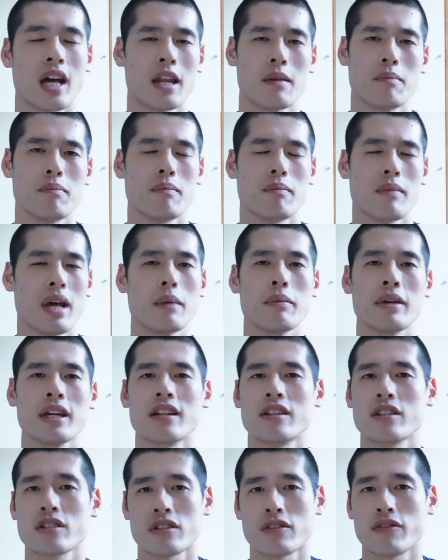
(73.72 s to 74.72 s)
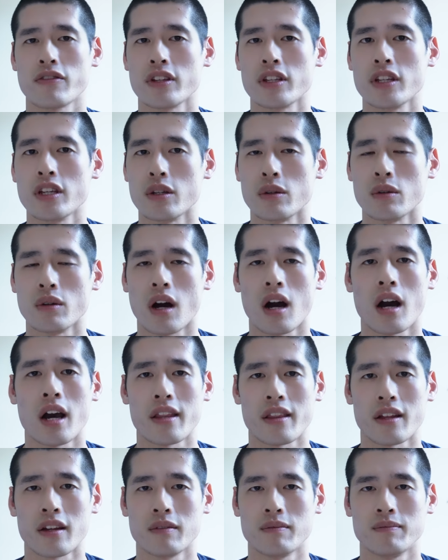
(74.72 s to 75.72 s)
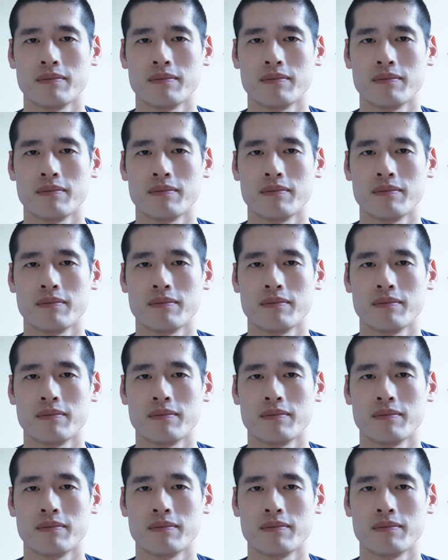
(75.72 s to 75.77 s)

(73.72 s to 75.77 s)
And maybe it doesn't for you either.